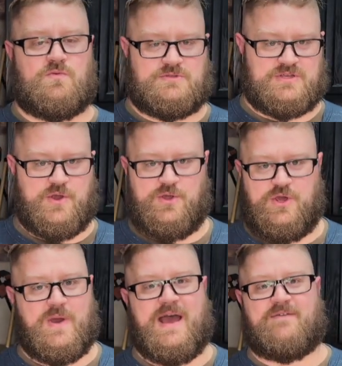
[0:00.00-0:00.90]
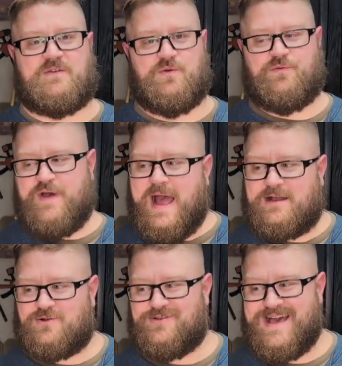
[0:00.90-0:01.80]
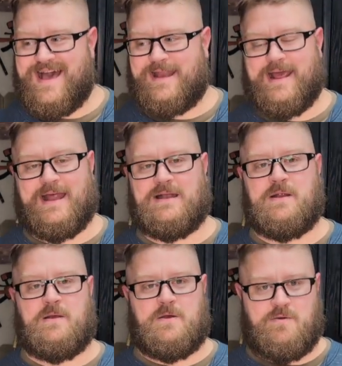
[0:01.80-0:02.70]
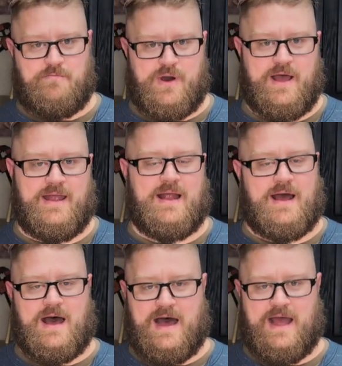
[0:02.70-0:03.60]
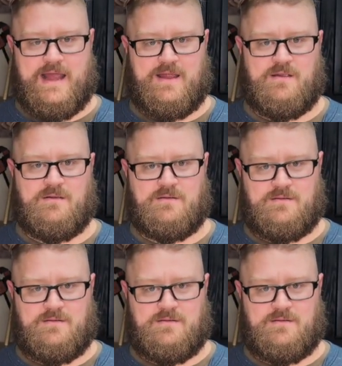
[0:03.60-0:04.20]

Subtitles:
So you have to factor that in, but I